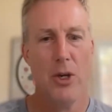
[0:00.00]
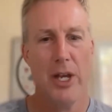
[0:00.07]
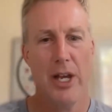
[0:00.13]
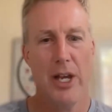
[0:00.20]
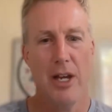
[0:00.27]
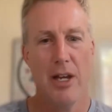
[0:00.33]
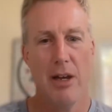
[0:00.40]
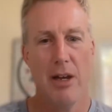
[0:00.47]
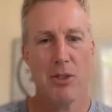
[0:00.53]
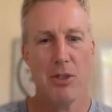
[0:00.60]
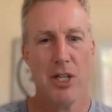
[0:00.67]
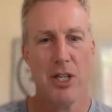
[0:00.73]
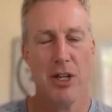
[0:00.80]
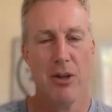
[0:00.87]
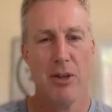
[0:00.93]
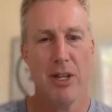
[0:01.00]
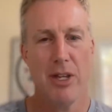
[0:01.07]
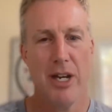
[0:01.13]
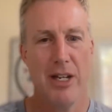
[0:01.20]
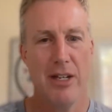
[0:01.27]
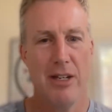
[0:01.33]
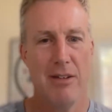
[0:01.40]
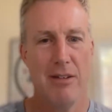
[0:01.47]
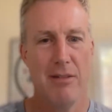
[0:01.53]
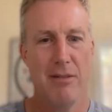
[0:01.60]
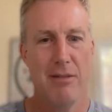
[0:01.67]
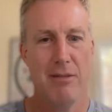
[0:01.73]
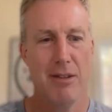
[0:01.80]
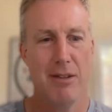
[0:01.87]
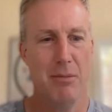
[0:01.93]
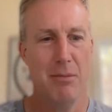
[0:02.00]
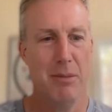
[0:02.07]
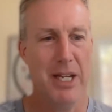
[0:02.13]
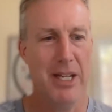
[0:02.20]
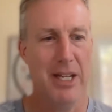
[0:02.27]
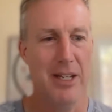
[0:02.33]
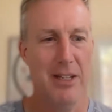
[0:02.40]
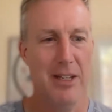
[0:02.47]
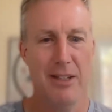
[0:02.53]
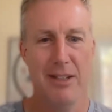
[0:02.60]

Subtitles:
yeah, I was going to go and then I didn't make it.